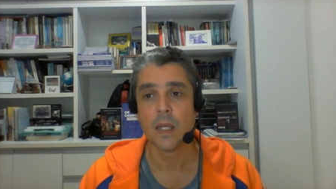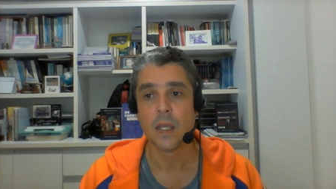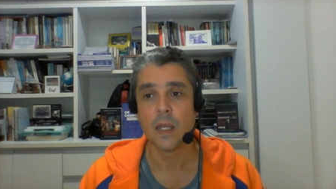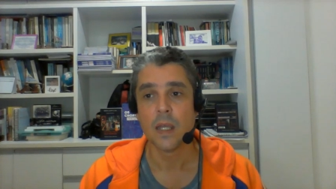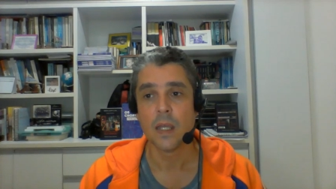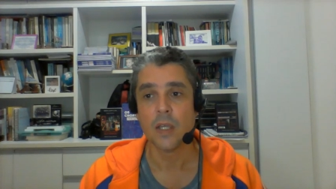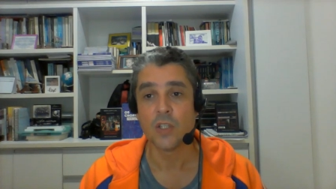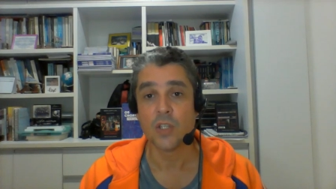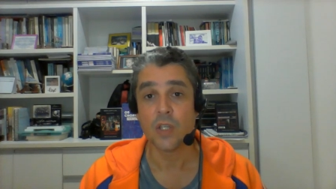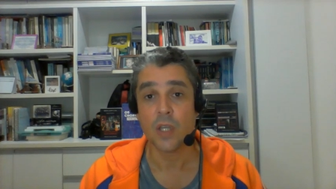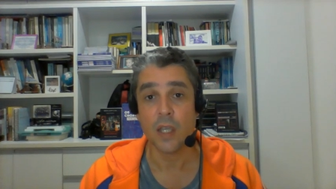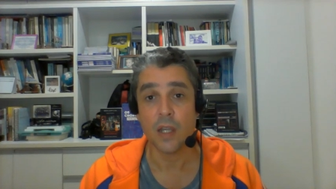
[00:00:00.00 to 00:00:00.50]

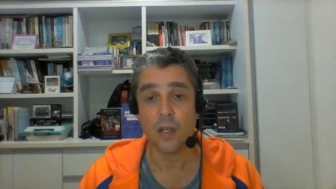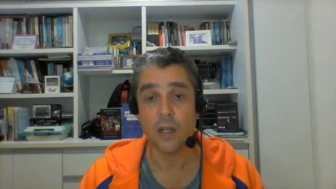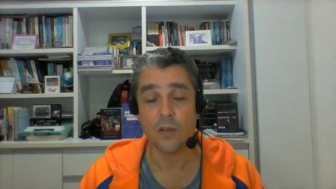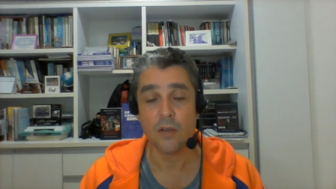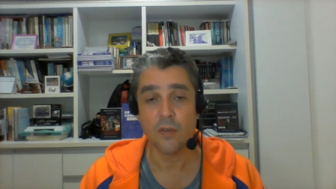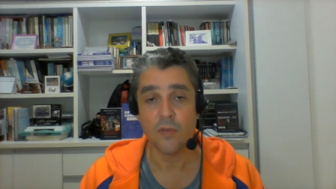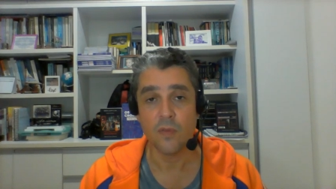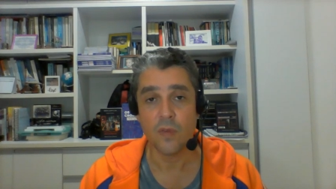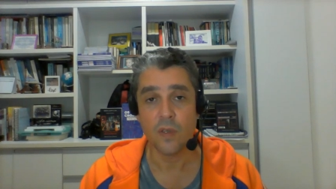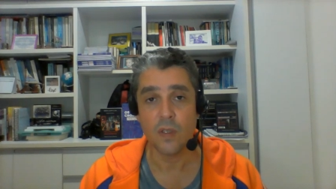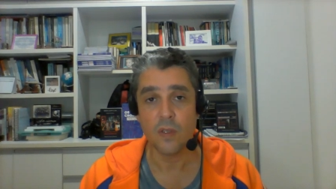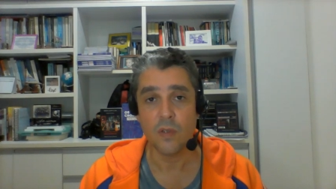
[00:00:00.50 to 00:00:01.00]
share the
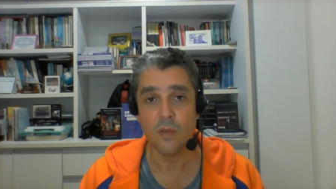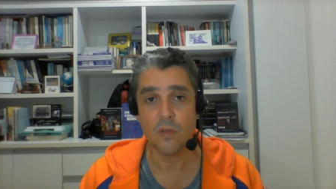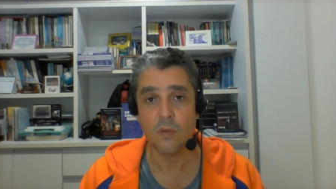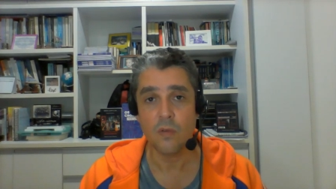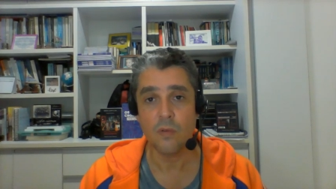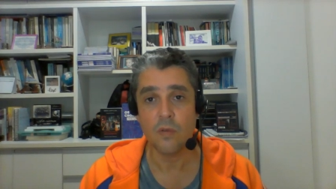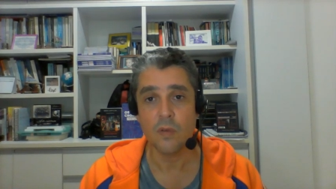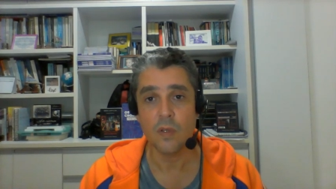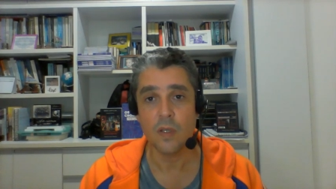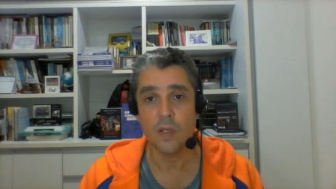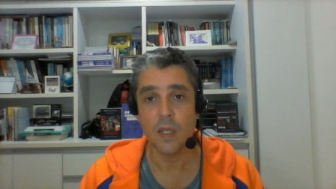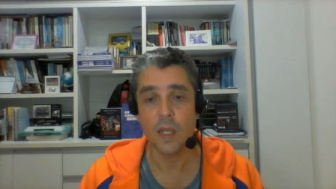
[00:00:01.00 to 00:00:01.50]
video
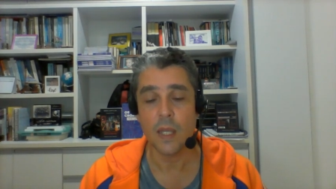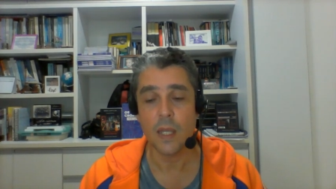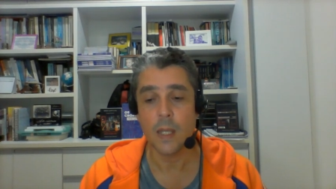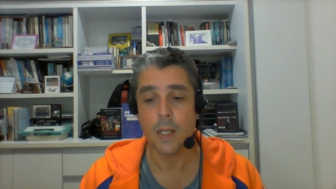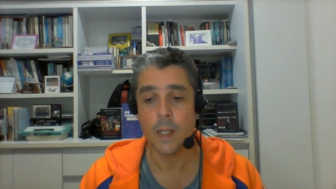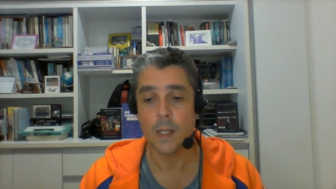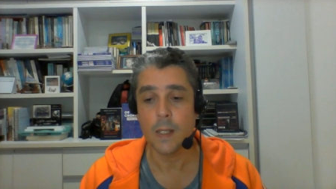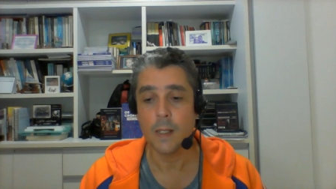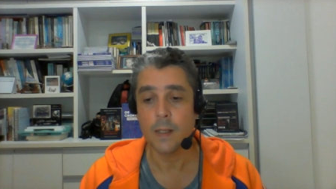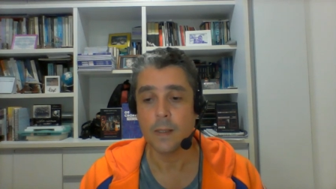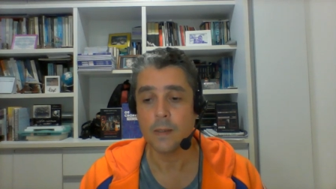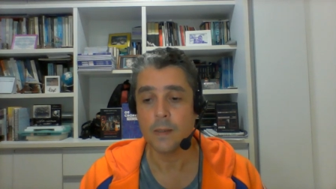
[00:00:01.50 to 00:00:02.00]

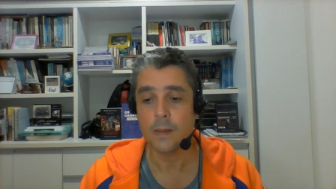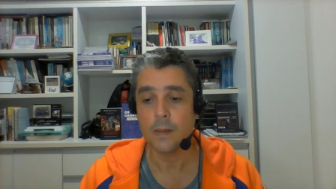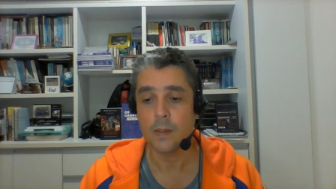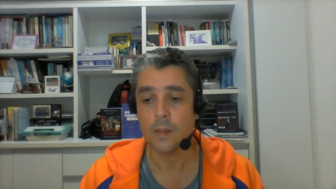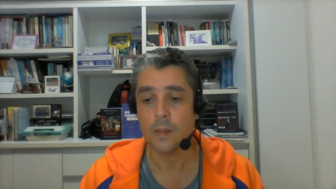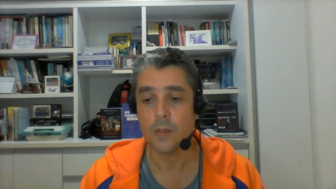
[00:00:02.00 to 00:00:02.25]
and